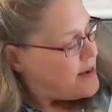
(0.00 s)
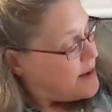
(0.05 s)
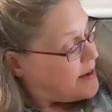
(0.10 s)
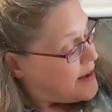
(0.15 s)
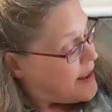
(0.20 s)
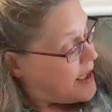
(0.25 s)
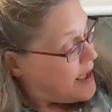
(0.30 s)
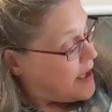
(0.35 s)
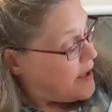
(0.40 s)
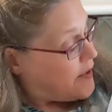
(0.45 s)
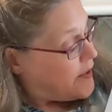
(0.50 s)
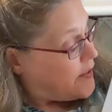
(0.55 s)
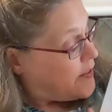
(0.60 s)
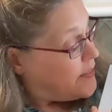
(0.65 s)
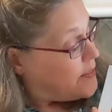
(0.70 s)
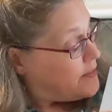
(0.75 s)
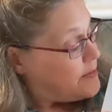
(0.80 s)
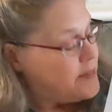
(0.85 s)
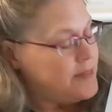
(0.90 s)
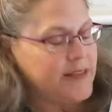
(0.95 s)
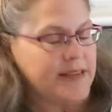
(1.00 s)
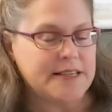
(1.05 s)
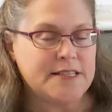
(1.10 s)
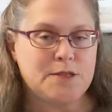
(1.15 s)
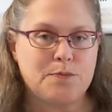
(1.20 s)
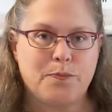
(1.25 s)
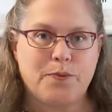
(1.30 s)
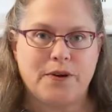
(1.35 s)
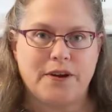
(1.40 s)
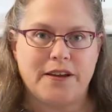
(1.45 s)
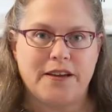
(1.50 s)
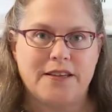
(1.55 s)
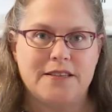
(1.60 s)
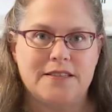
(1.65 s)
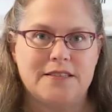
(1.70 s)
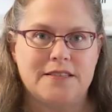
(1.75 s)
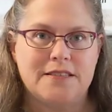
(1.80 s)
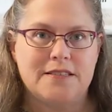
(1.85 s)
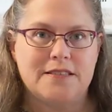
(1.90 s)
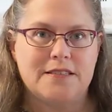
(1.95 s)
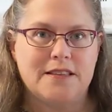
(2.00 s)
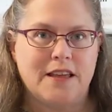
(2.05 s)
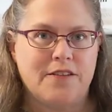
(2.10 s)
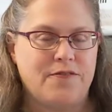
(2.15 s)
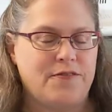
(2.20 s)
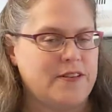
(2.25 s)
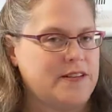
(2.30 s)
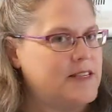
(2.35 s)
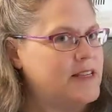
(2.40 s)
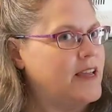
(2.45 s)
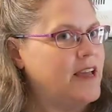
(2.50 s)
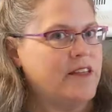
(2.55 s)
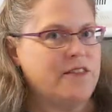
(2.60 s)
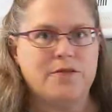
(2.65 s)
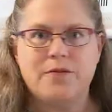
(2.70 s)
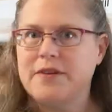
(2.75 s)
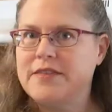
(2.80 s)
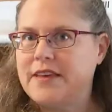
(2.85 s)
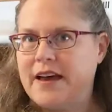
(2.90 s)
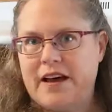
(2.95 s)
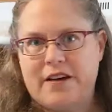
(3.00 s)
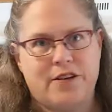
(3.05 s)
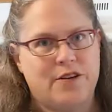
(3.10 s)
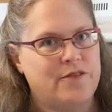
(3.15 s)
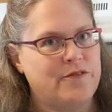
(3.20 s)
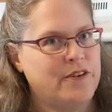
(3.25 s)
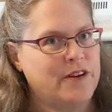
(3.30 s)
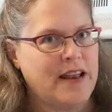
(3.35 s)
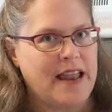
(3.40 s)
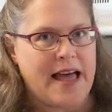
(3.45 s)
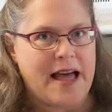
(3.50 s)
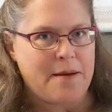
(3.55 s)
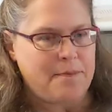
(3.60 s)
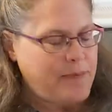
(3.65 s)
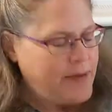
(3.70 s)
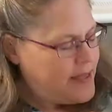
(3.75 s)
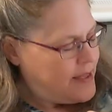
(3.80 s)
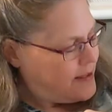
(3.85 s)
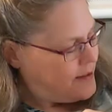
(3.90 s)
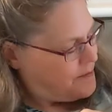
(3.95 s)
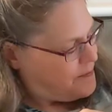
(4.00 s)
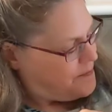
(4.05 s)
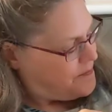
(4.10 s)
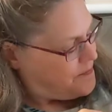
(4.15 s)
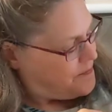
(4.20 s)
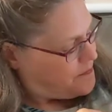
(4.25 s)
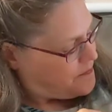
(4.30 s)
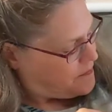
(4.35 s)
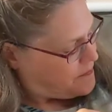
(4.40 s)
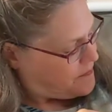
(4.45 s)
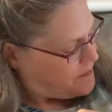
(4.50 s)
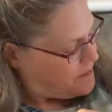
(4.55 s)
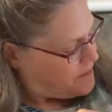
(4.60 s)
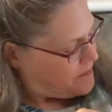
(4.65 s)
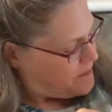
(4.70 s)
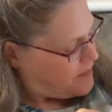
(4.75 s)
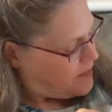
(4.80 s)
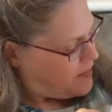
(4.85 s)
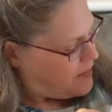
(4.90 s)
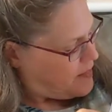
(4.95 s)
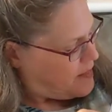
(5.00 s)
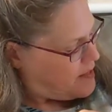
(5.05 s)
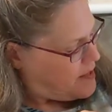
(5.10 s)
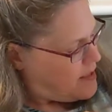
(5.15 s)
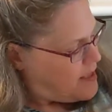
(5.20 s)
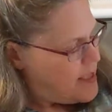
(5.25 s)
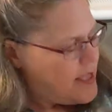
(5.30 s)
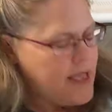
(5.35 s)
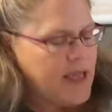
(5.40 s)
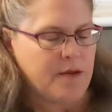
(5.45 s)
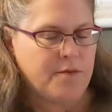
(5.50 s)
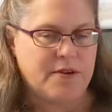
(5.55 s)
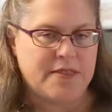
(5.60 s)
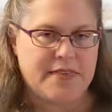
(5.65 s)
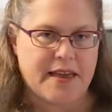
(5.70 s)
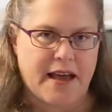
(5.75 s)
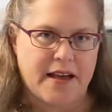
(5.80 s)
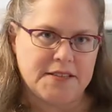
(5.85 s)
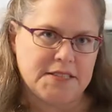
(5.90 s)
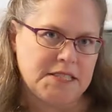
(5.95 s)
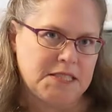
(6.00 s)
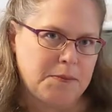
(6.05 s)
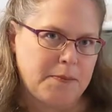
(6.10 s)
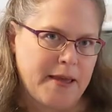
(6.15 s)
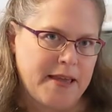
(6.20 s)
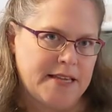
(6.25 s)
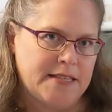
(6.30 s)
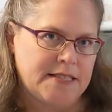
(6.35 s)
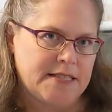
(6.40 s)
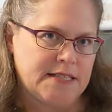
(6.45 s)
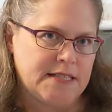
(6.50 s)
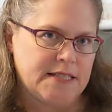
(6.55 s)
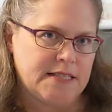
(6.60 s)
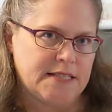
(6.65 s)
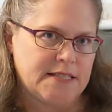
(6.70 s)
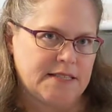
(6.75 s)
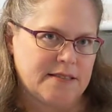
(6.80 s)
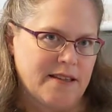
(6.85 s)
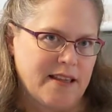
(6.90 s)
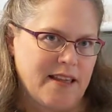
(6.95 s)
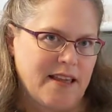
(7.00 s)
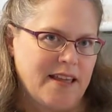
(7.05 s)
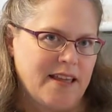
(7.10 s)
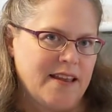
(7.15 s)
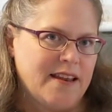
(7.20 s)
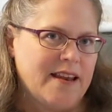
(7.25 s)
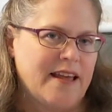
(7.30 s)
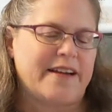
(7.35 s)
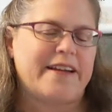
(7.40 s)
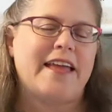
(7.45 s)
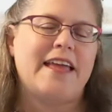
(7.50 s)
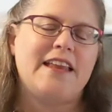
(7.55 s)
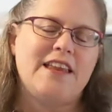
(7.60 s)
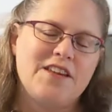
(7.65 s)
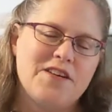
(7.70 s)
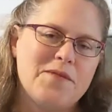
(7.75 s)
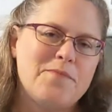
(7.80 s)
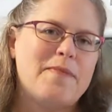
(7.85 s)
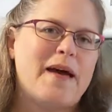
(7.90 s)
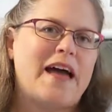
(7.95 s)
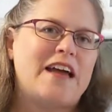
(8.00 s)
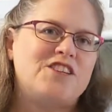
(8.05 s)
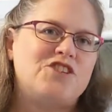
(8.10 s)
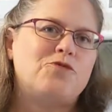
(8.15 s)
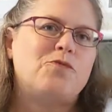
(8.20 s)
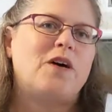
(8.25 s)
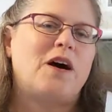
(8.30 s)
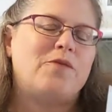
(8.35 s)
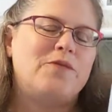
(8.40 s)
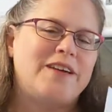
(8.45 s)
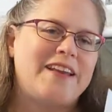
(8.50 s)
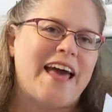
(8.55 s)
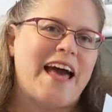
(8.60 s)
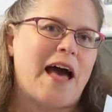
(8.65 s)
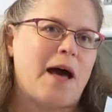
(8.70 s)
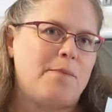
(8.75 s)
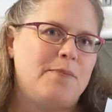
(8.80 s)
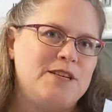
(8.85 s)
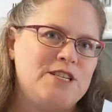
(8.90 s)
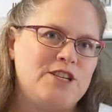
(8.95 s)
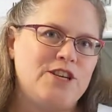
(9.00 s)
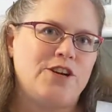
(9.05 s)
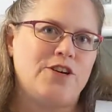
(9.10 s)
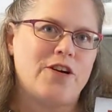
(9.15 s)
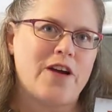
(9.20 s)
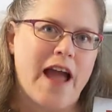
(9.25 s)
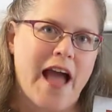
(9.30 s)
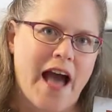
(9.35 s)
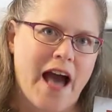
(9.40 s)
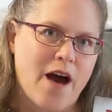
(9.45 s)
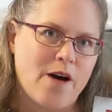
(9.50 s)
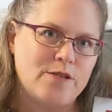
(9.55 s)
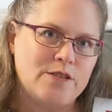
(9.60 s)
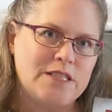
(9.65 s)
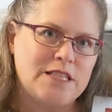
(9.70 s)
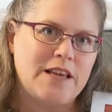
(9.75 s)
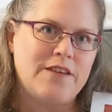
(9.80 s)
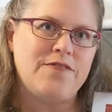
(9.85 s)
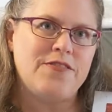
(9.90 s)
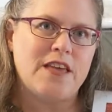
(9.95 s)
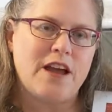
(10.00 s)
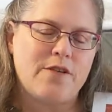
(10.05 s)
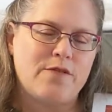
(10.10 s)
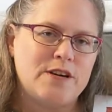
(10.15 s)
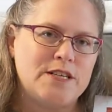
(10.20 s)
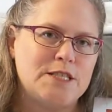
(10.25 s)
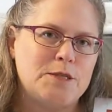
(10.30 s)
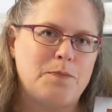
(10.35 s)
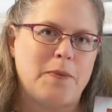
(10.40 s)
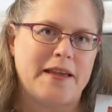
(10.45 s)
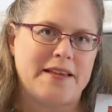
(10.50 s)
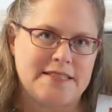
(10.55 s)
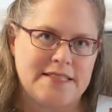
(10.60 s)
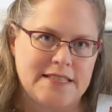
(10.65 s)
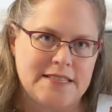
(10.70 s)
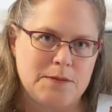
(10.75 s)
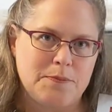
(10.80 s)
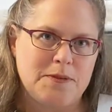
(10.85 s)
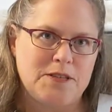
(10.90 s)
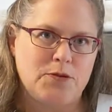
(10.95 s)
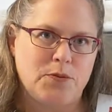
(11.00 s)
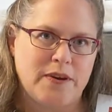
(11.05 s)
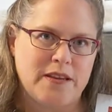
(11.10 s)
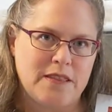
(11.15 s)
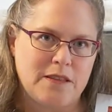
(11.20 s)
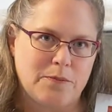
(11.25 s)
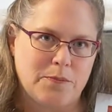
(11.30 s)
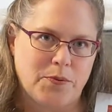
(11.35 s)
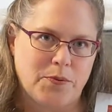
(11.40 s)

Now, these bricks, they fit together without overlapping and without spaces. Now, can you imagine what would happen to your house if there were spaces between the